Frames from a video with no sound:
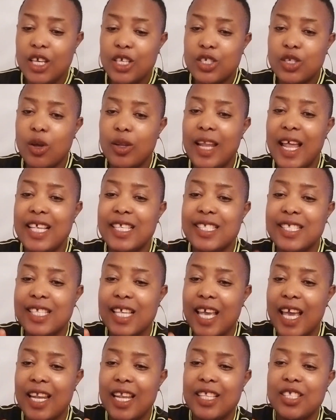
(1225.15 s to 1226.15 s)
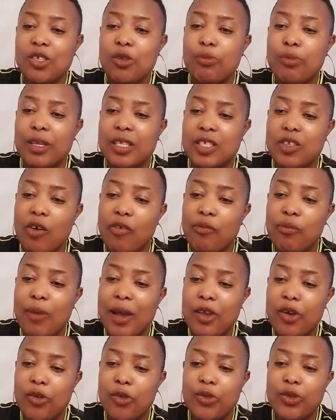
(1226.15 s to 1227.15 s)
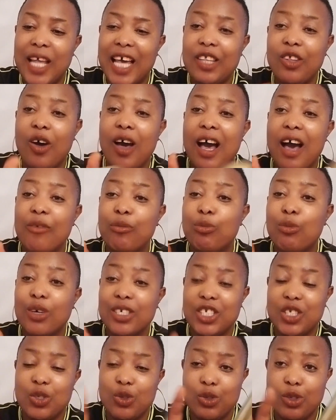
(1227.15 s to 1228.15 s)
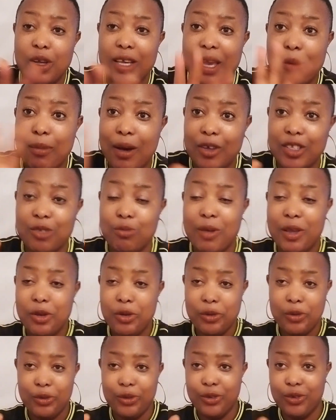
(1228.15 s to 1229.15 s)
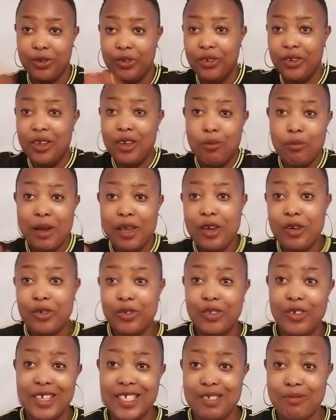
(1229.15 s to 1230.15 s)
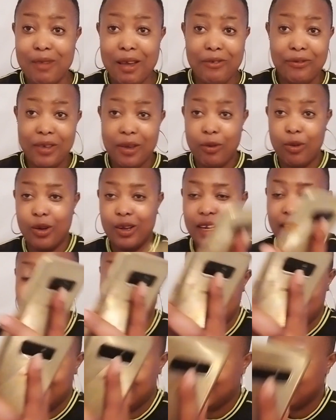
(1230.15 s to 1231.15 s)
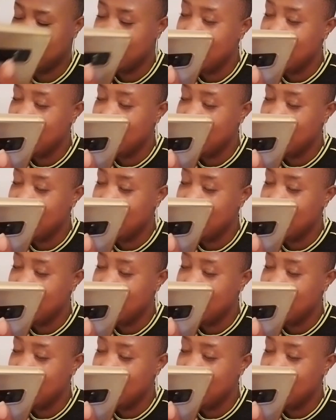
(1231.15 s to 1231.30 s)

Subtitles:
So let's see a little bit of Mayoguno. I don't have much to talk about Mayoguno. Mayoguno is my favorite.